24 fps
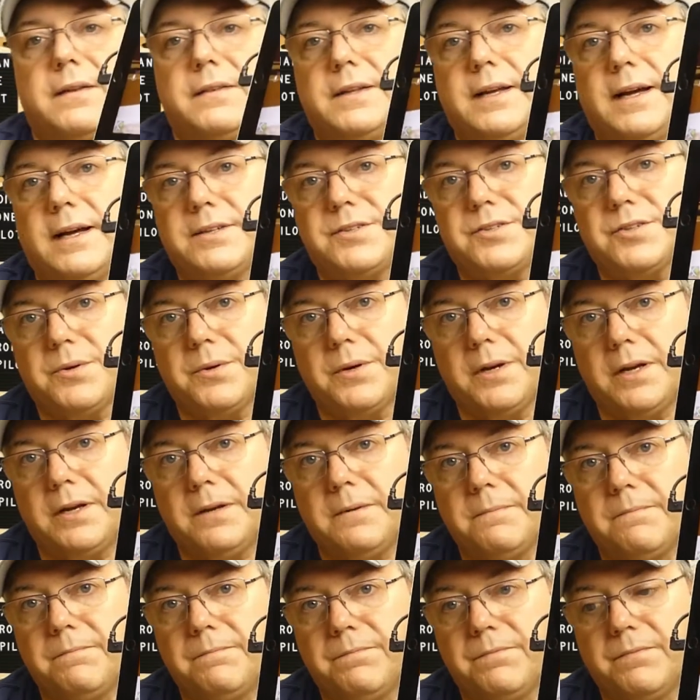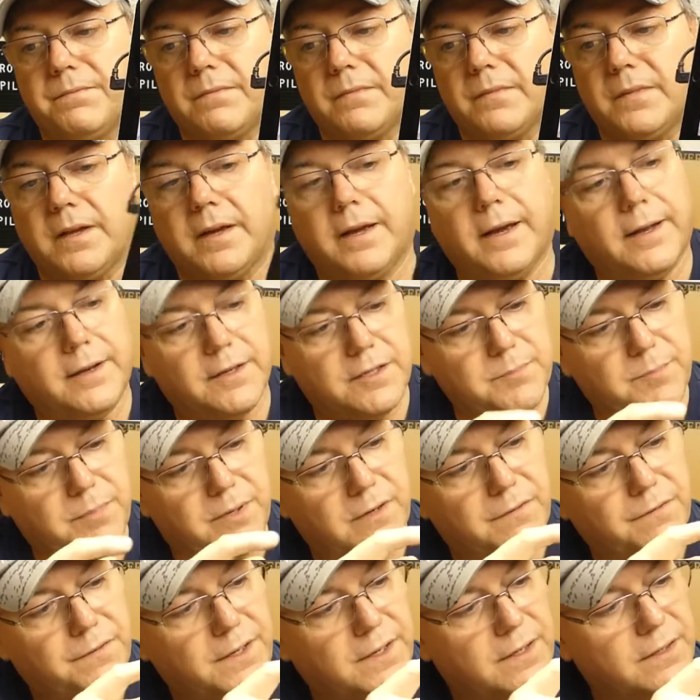that screen and it's
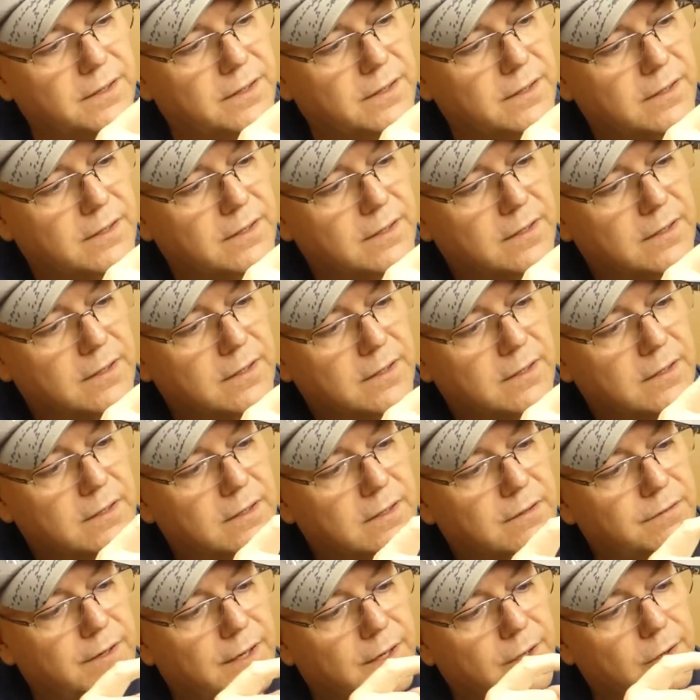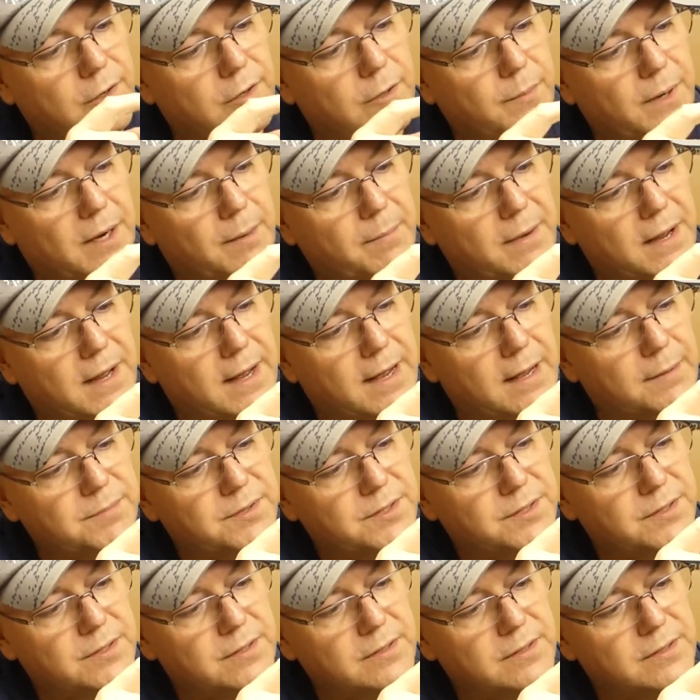perfect. If I go to my maps,